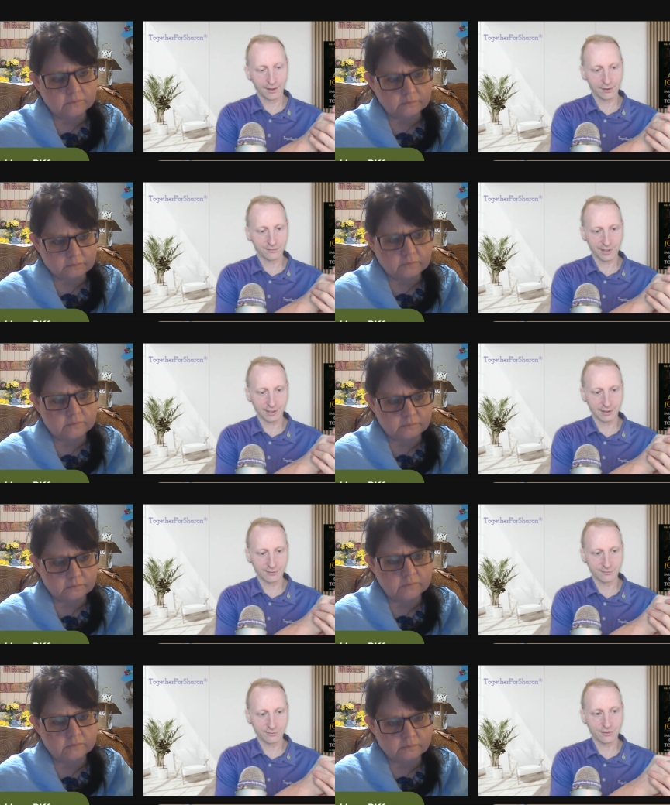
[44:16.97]
Speaker 1: I don't know if I
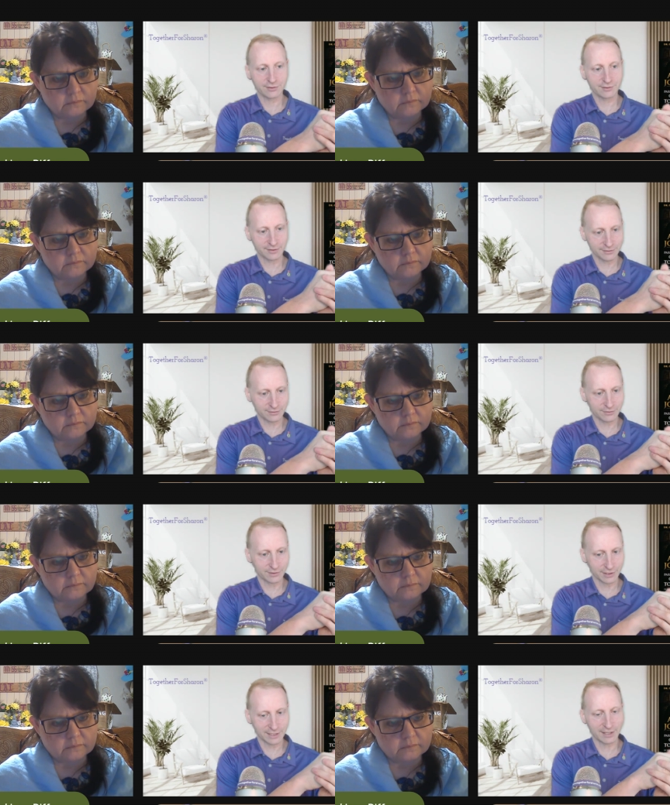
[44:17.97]
could have forced her to
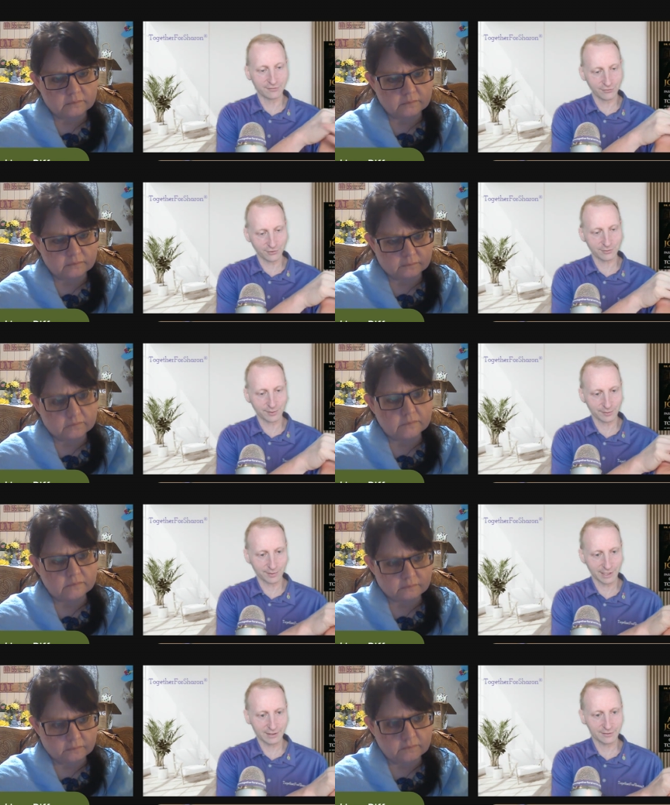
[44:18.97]
do. And you can't force
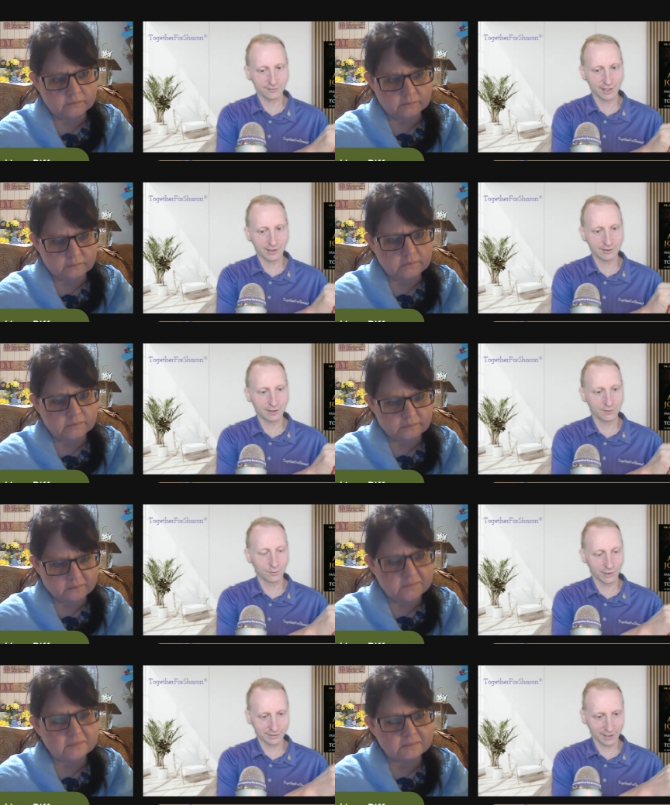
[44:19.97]
people, but I could have you
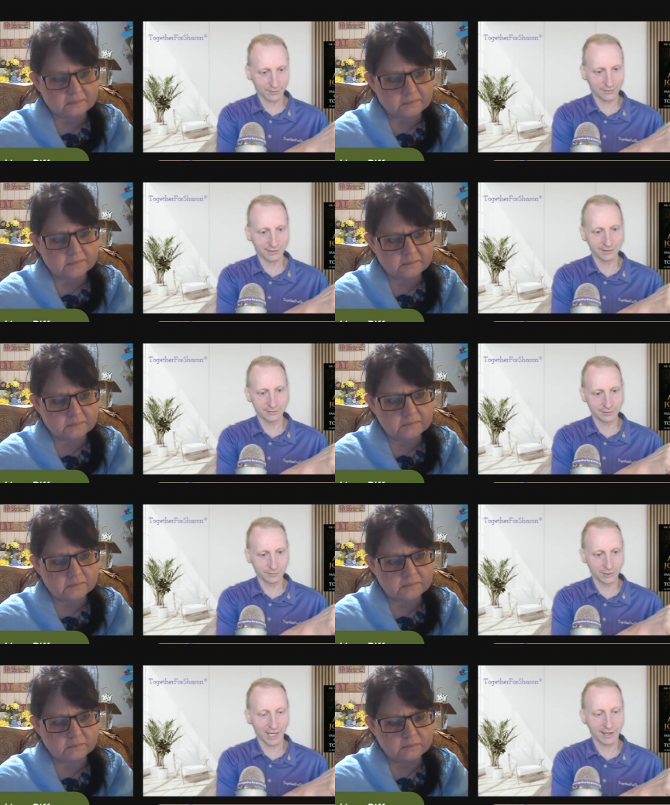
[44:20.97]
know worked out with her.
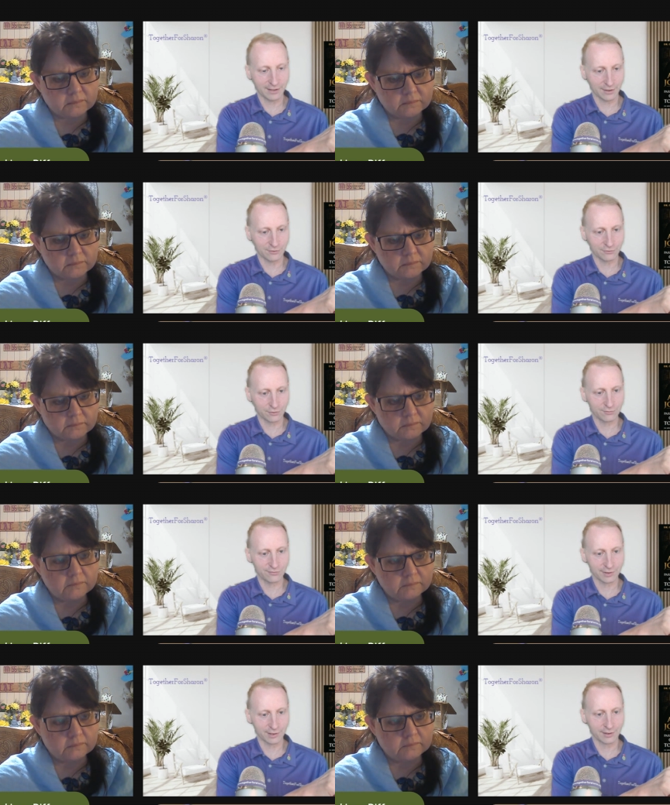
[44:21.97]
Did we had a whole
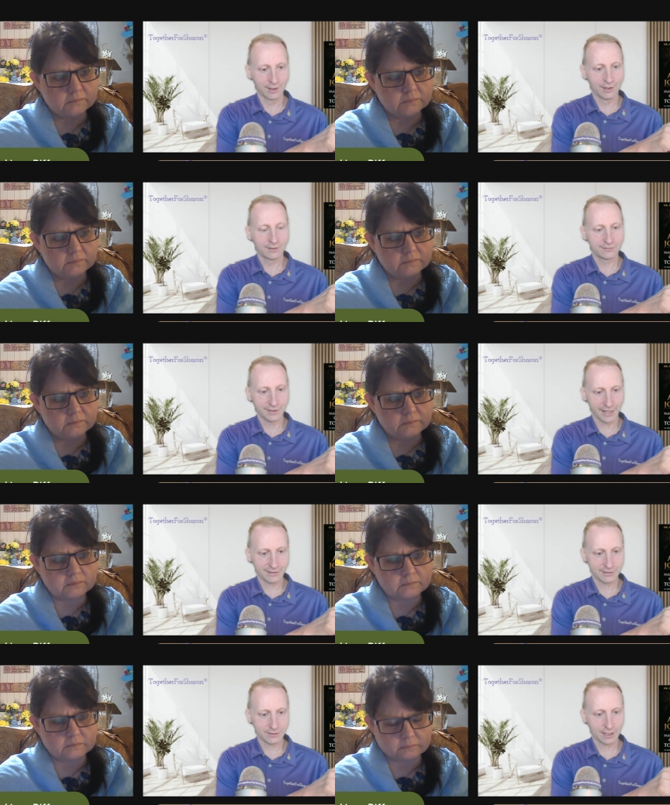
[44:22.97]
room for her for
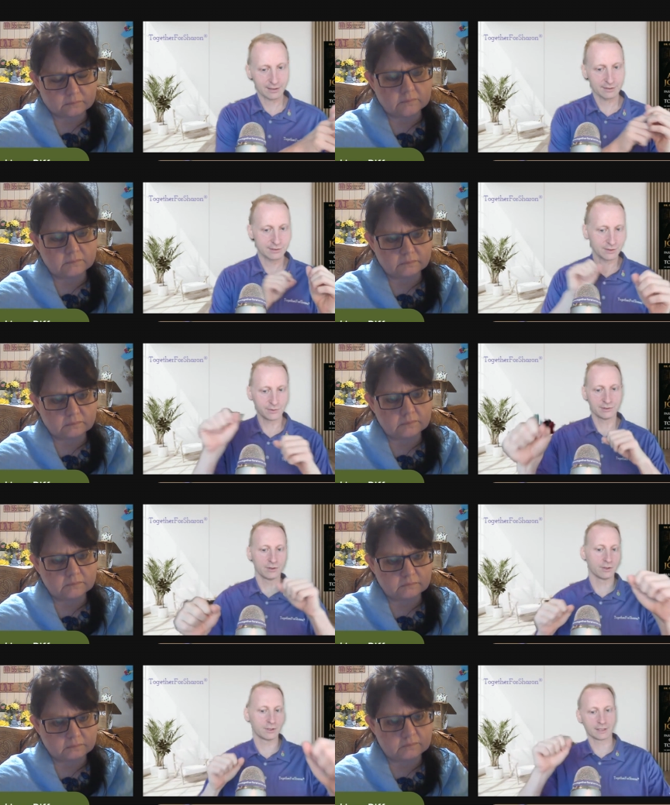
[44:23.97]
exercise, and she would
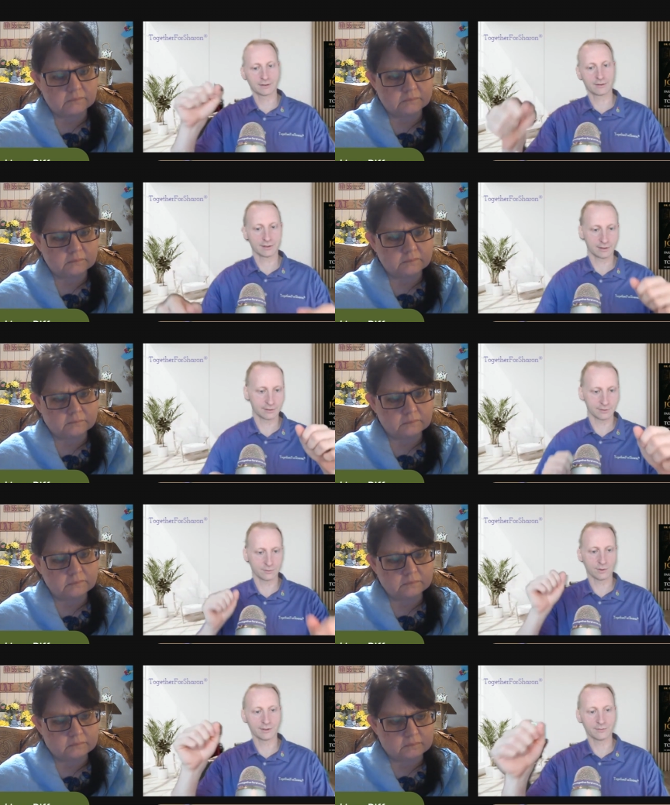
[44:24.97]
do it like the thing,
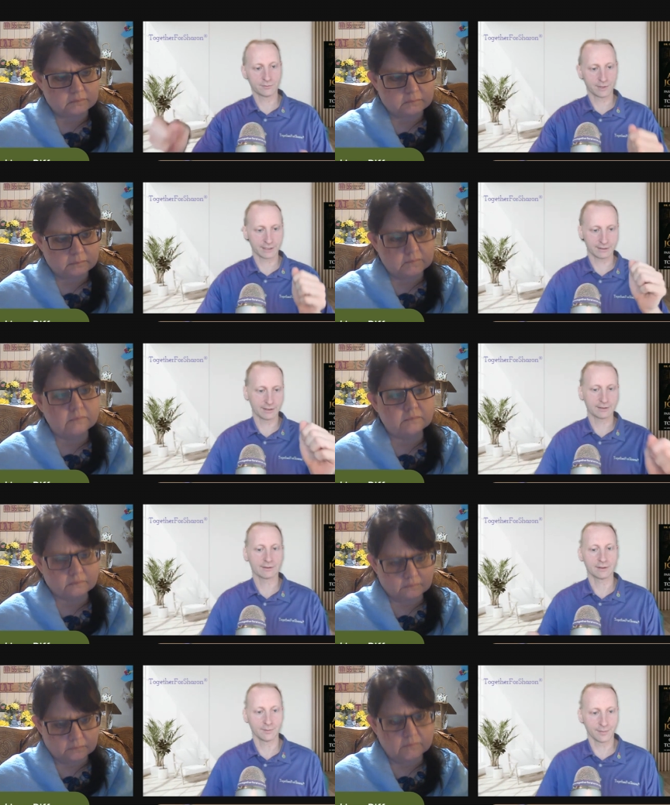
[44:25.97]
the one like
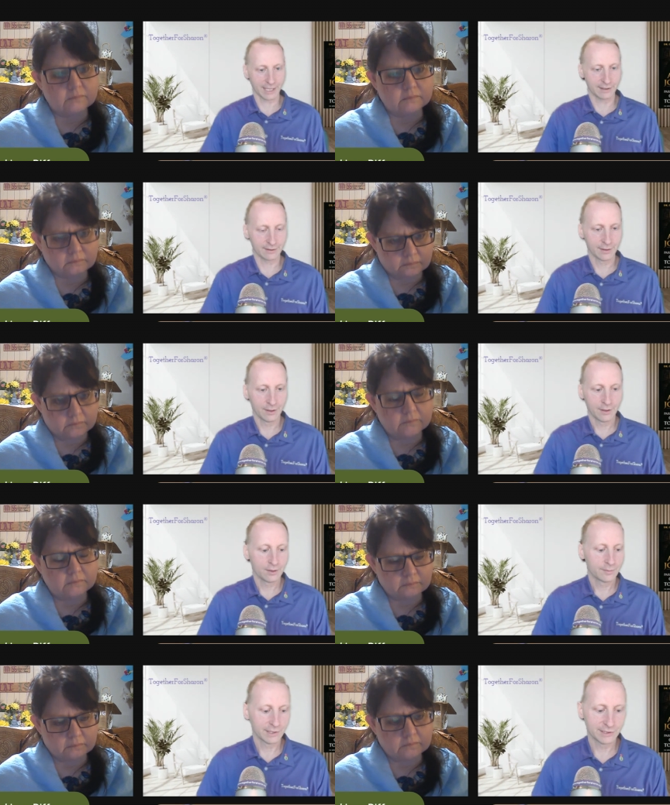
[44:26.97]
this, and the bike.
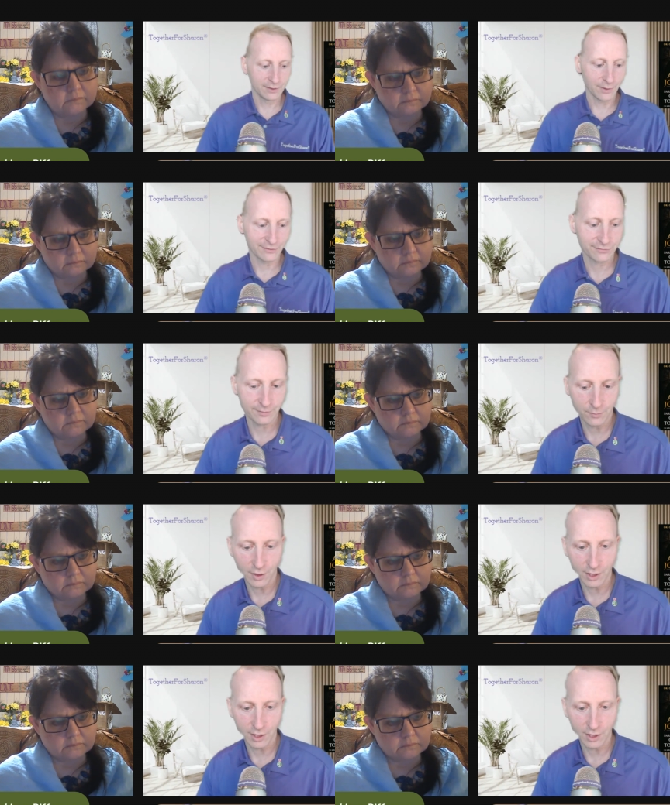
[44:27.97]
But she went from
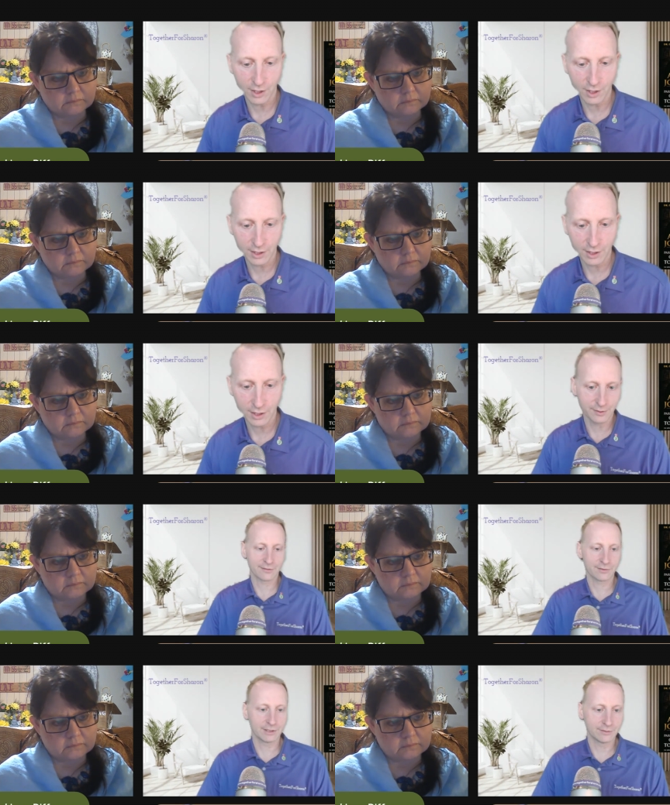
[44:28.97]
walking three miles
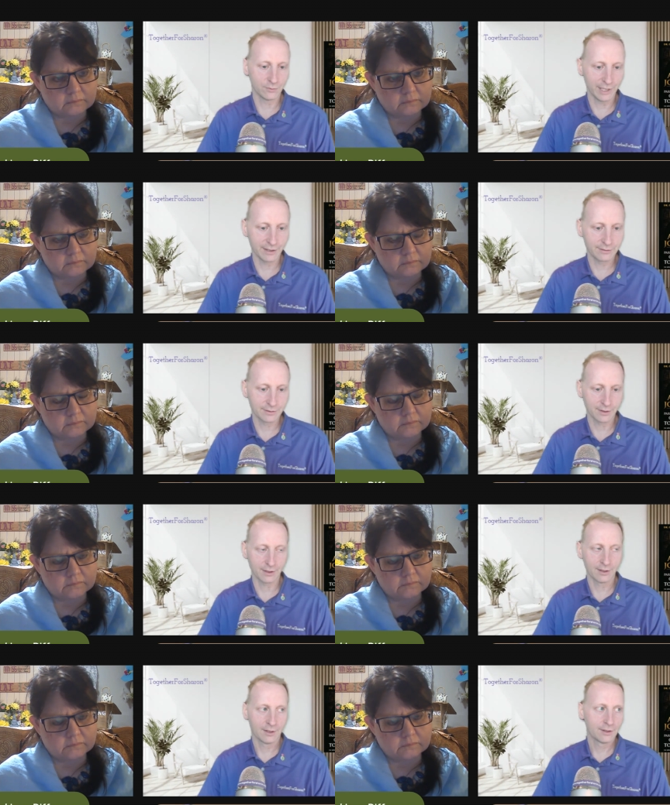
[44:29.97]
every week
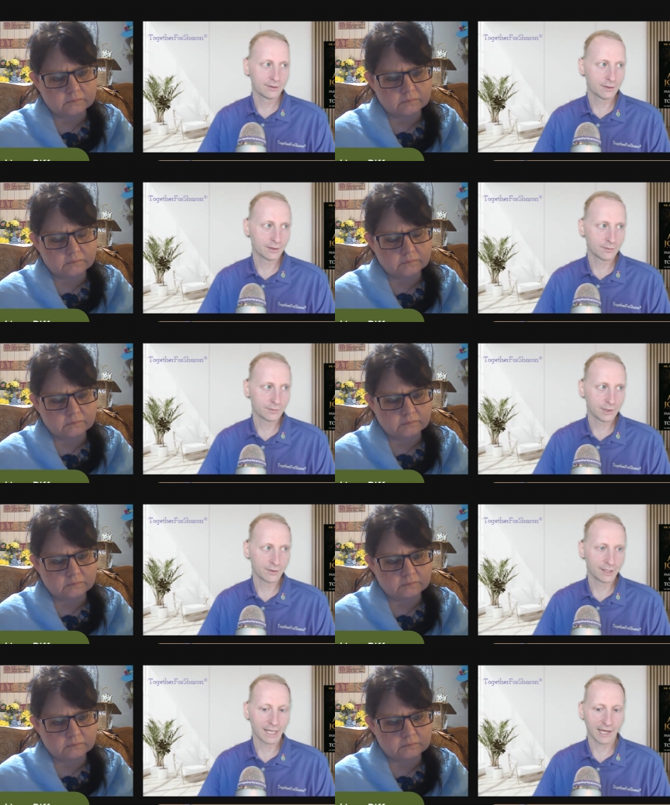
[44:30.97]
to uh, you know